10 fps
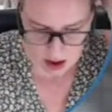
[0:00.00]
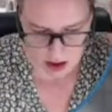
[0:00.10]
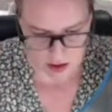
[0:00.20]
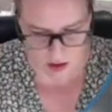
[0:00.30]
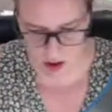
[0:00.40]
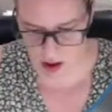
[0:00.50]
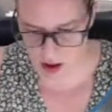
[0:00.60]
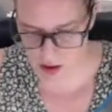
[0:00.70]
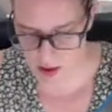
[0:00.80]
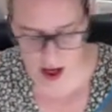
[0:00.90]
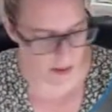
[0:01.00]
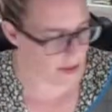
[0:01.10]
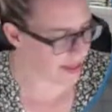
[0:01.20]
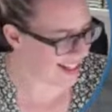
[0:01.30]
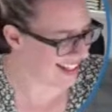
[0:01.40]
So
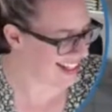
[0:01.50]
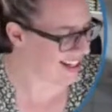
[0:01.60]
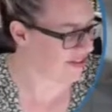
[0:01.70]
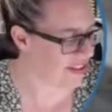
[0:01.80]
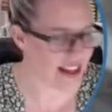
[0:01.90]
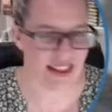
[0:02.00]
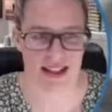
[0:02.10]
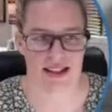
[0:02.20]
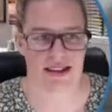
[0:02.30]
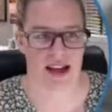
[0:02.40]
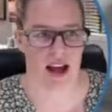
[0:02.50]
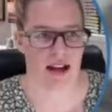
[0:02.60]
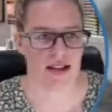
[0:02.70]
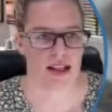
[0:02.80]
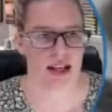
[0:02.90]
the leaf in this
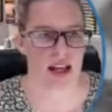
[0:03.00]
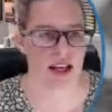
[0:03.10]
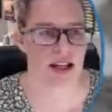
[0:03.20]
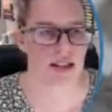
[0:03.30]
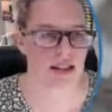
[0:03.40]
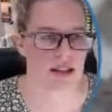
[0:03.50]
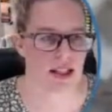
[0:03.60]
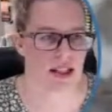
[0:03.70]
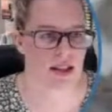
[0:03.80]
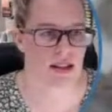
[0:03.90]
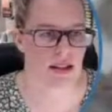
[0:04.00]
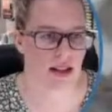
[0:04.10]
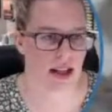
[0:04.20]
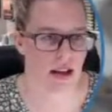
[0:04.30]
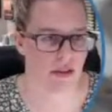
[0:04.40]
set is this
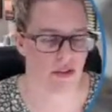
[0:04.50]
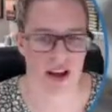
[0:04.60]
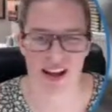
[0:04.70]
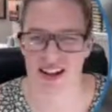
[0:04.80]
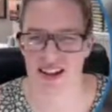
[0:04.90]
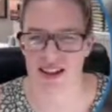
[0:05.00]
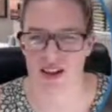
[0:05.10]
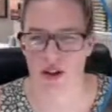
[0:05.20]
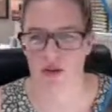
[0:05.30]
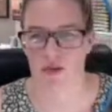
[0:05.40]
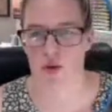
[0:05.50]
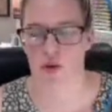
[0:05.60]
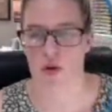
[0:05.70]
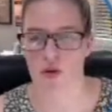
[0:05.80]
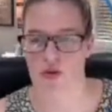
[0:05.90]
leaf, and it does look
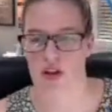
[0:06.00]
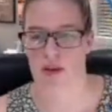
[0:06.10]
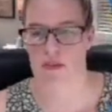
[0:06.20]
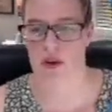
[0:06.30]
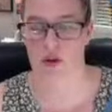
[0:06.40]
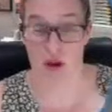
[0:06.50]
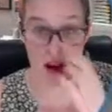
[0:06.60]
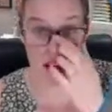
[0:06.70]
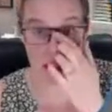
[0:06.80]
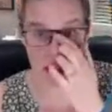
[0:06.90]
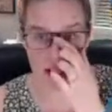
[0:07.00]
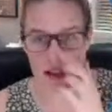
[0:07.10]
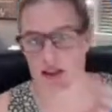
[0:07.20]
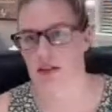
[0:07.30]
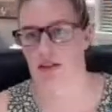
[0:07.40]
more autumnal, I
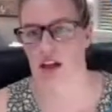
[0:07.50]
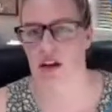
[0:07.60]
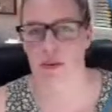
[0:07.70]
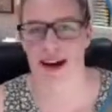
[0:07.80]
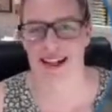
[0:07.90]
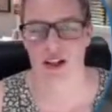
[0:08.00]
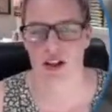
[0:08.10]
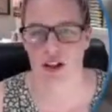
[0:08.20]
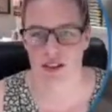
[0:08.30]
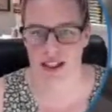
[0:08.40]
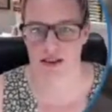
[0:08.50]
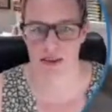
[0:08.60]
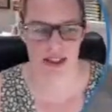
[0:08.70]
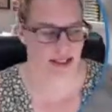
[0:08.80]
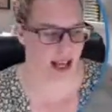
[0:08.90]
think. So I had a look around in
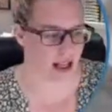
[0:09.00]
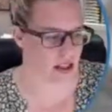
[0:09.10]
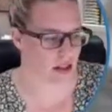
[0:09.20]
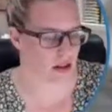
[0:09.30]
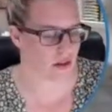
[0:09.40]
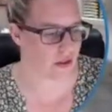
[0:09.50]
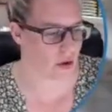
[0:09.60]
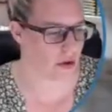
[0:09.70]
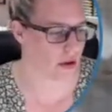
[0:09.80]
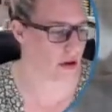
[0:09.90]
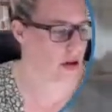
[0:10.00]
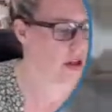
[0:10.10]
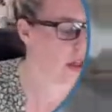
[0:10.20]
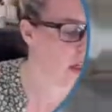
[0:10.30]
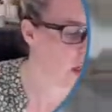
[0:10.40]
my set for
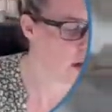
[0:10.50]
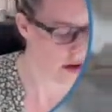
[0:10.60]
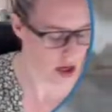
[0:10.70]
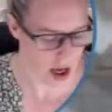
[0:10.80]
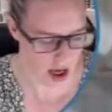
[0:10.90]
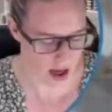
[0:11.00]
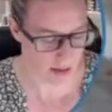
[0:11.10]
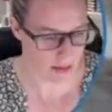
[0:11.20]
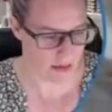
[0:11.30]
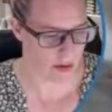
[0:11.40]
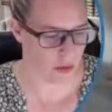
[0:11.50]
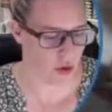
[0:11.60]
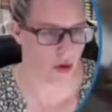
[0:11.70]
more